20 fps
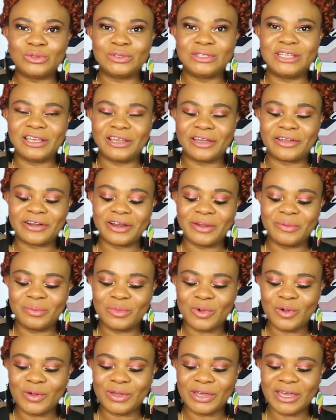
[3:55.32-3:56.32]
the
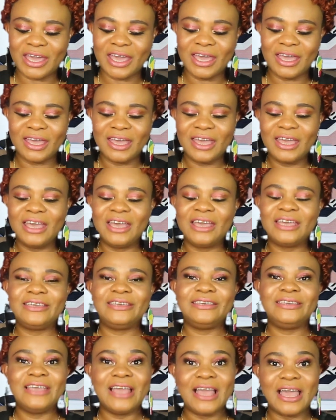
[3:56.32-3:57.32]
cream. Okay,
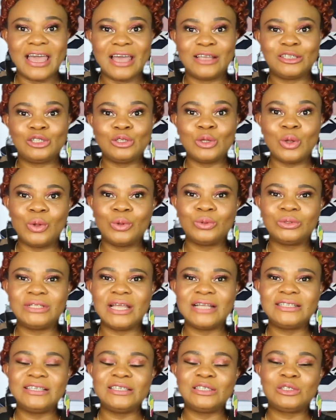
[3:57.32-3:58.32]
yeah, so
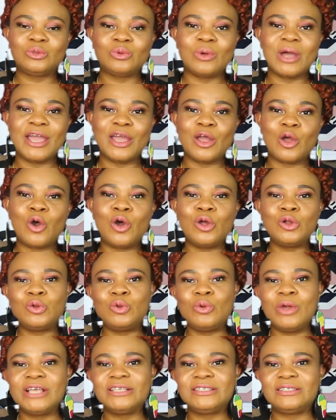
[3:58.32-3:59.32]
that is why
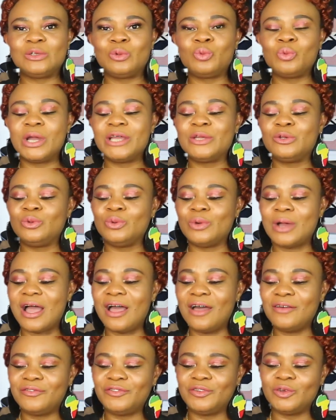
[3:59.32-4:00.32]
always when you
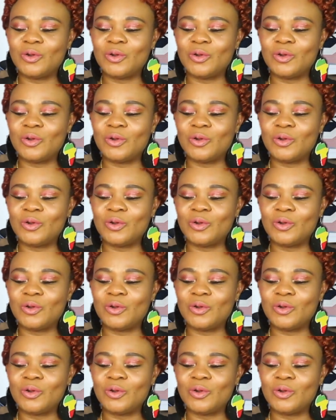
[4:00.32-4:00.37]
have